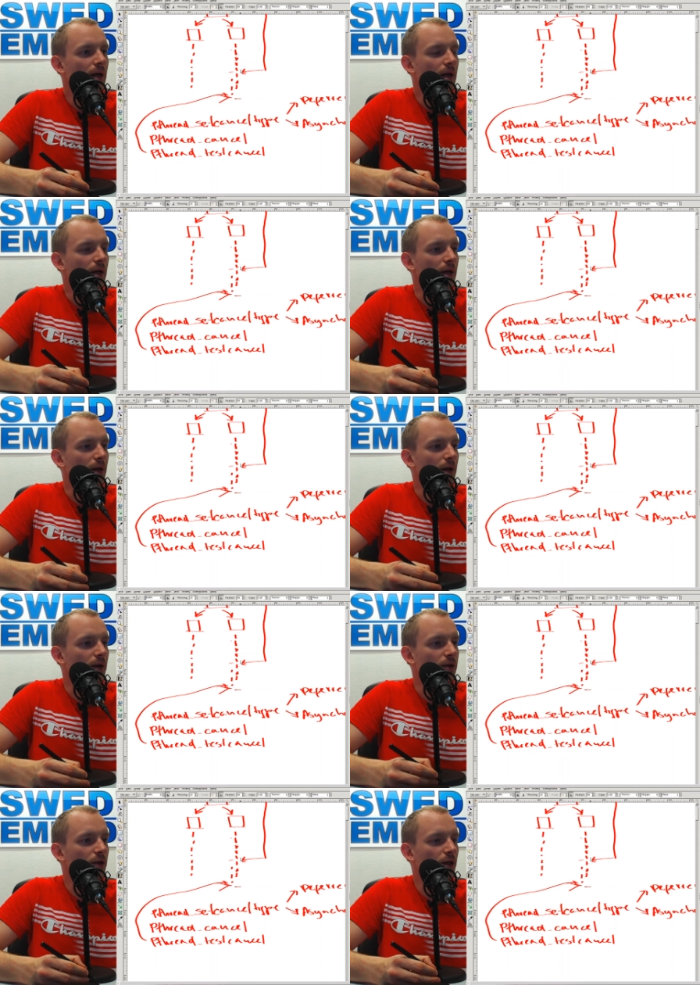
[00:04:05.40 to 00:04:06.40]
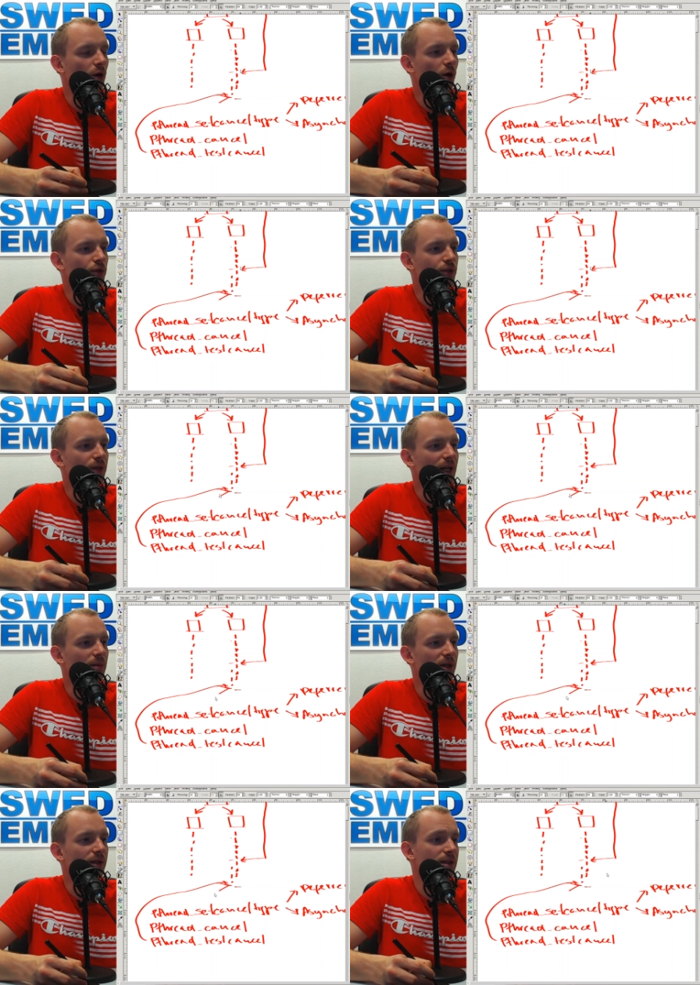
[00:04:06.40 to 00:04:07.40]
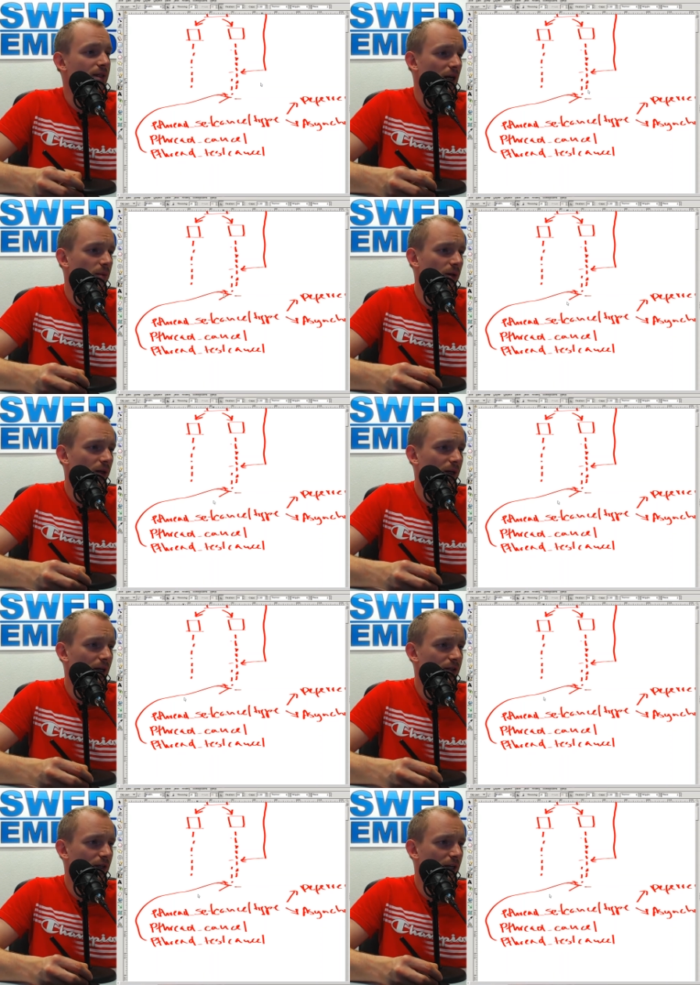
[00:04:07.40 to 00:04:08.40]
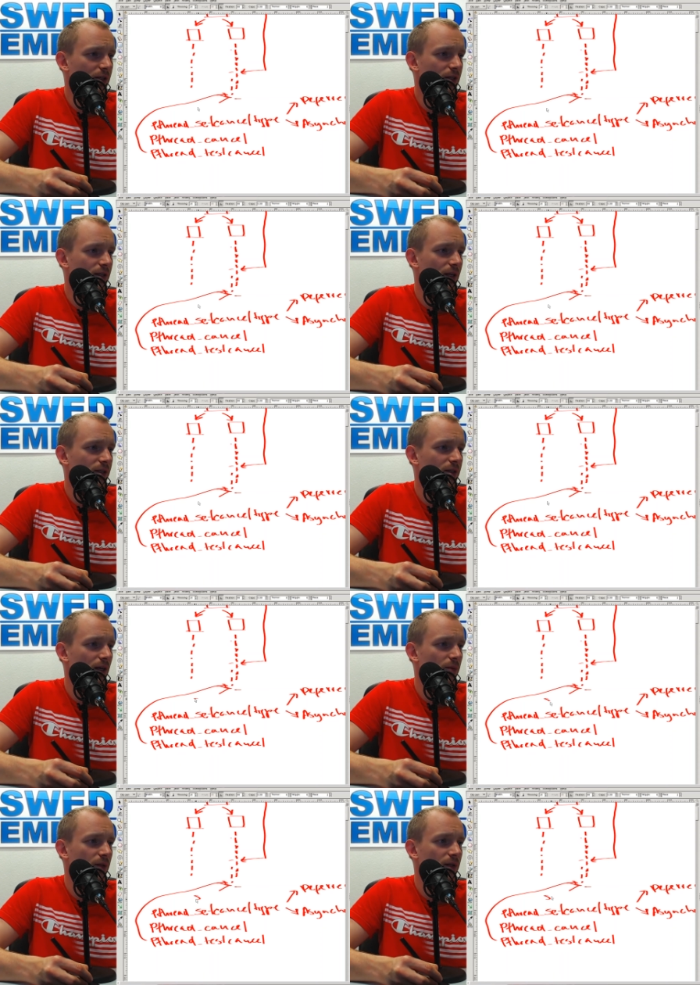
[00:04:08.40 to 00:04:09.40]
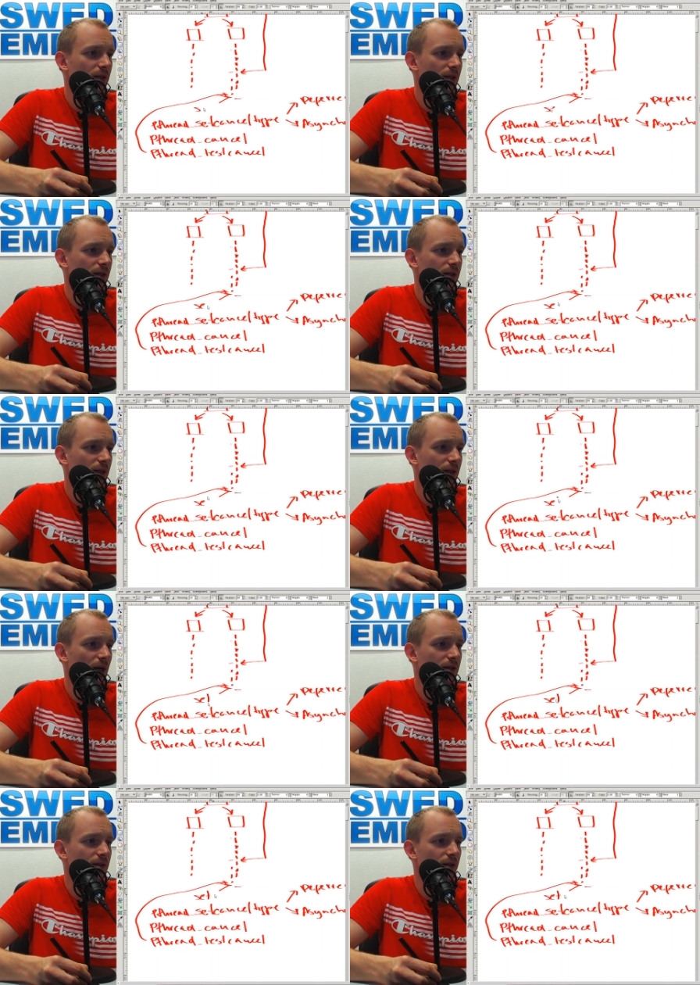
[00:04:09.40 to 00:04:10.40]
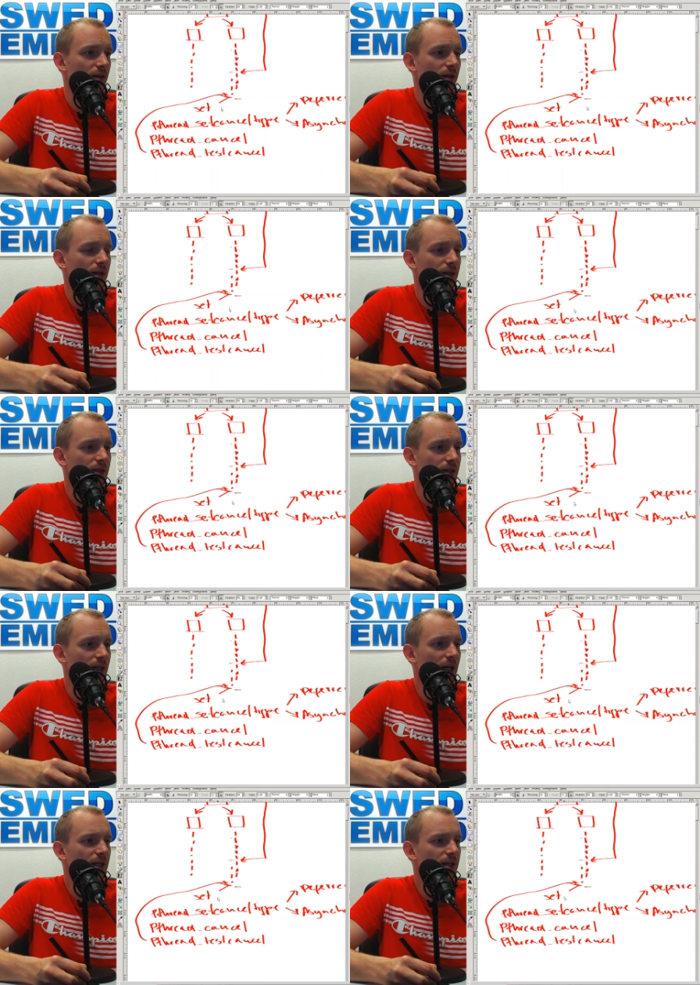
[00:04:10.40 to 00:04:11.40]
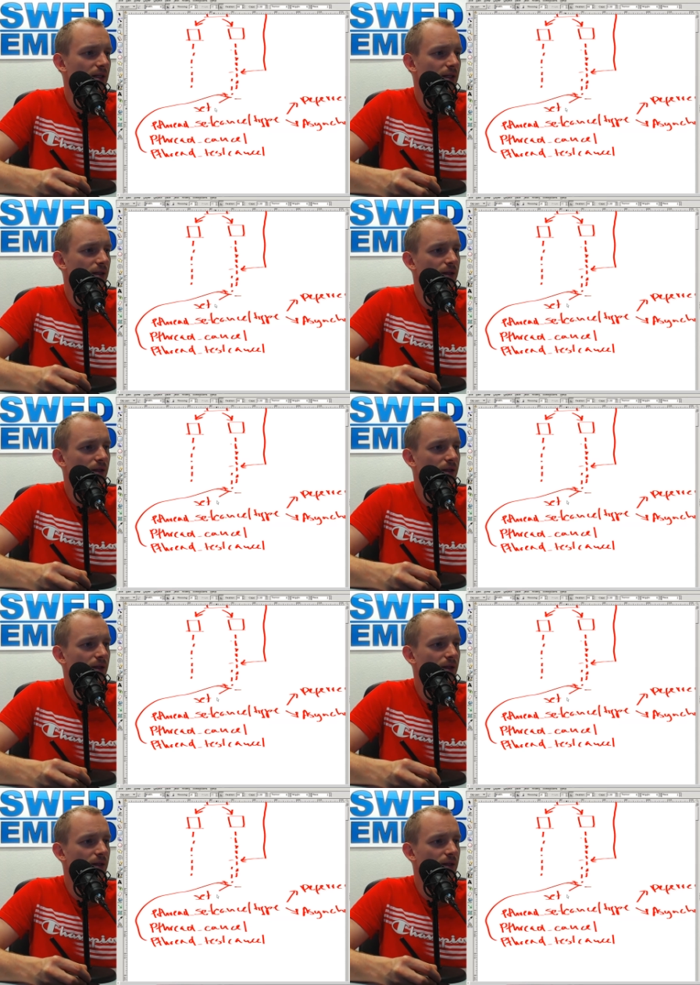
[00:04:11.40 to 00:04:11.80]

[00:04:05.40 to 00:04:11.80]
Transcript: You can also enable and disable cancellations. That's done with set cancel state.